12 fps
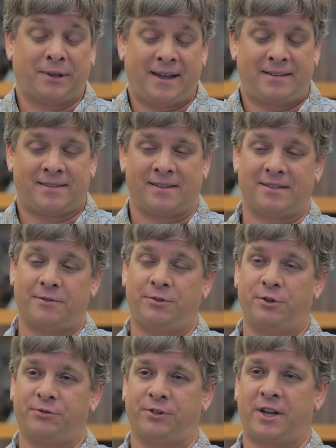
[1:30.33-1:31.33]
places, if
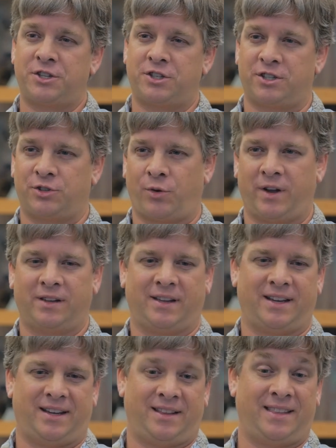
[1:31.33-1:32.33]
you flush your
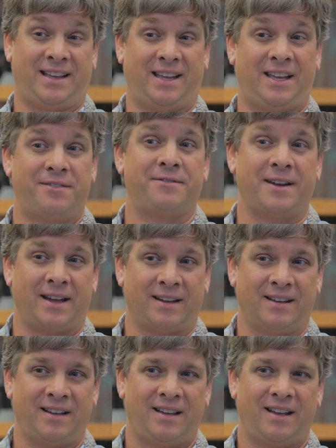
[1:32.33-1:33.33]
toilet in the evening